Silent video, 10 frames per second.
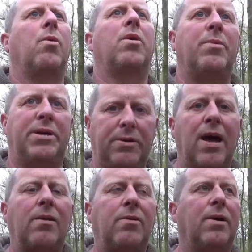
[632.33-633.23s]
what do we do
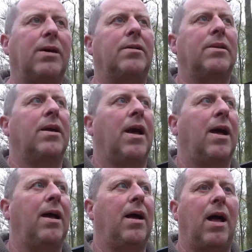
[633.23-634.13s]
now? Well,
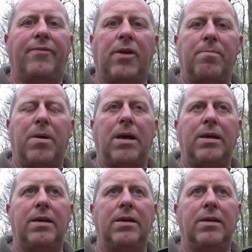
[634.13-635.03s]
uh, I've got
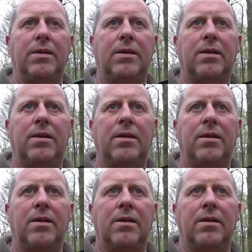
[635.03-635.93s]
my
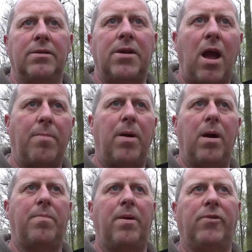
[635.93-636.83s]
tarp
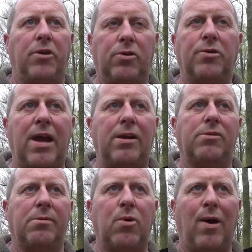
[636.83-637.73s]
up. I've got the good
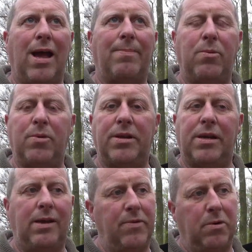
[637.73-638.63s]
angles. I'm quite happy with it,
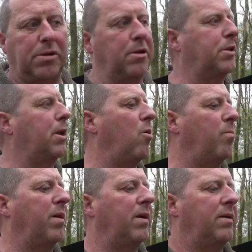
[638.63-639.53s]
even though it's on a
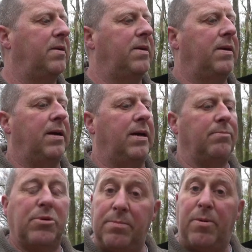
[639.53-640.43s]
slope.
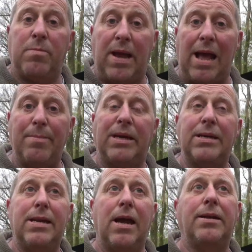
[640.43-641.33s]
I'm going to put my hammock
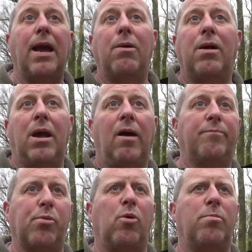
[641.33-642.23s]
in there now.
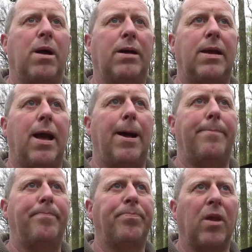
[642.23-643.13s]
I've brought my
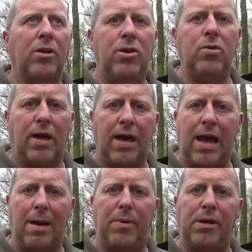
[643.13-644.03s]
um, UK
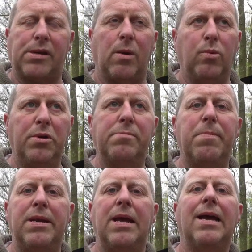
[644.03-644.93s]
Hammocks
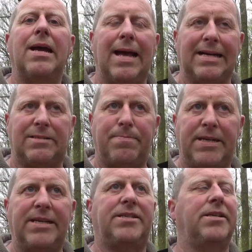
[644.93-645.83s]
Woodsman
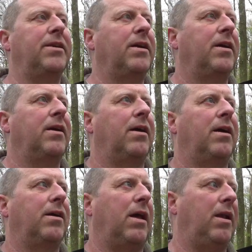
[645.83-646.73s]
Expedition.
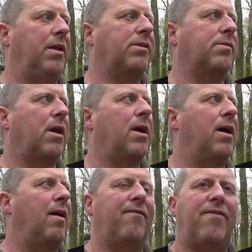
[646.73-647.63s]
Uh, it is
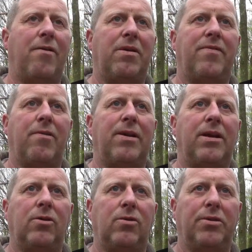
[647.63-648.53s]
uh, a very, very
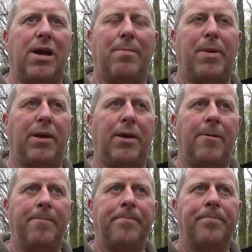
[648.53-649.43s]
good hammock.
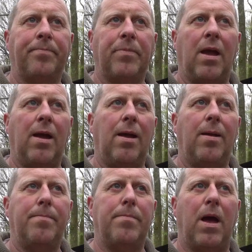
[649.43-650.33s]

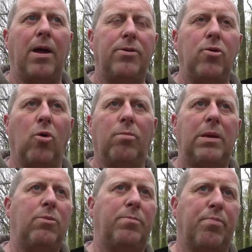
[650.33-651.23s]
Um, I
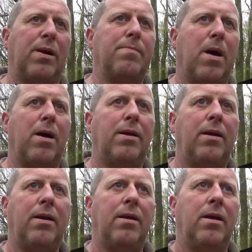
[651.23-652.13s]
normally would bring my
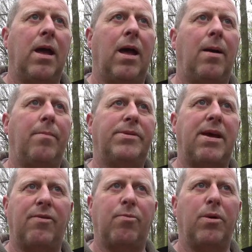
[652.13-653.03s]
um,
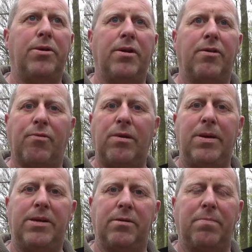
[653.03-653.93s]
10th Wonder 3
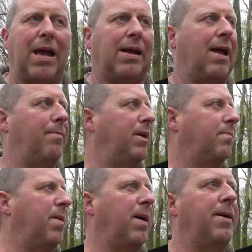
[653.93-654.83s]
meter black hammock,
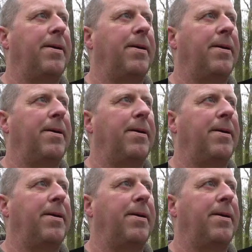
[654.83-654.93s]
but